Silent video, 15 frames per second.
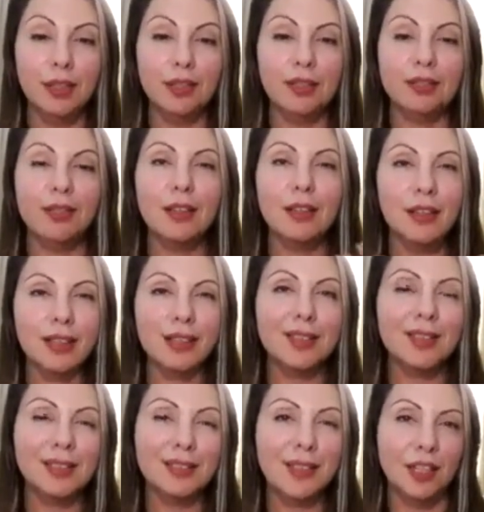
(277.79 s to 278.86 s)
And
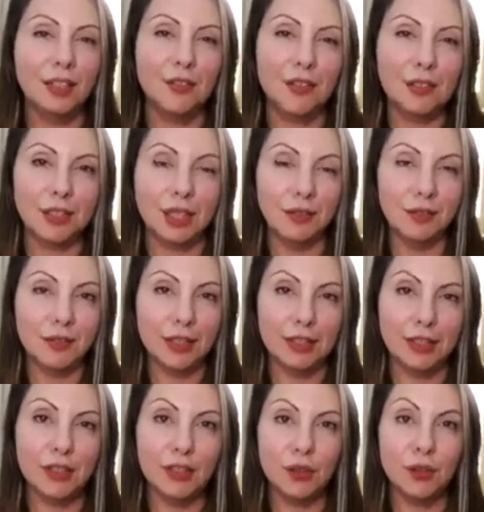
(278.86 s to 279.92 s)
this is the kind of stuff
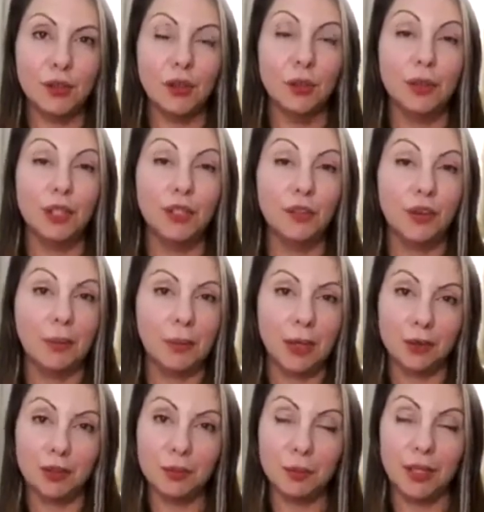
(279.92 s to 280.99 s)
that needs to go in your
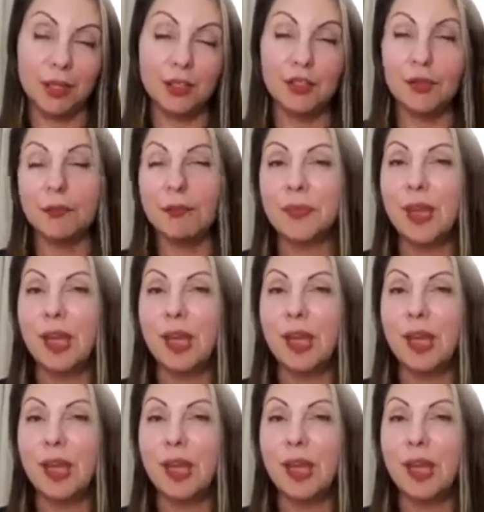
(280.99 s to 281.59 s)
About page.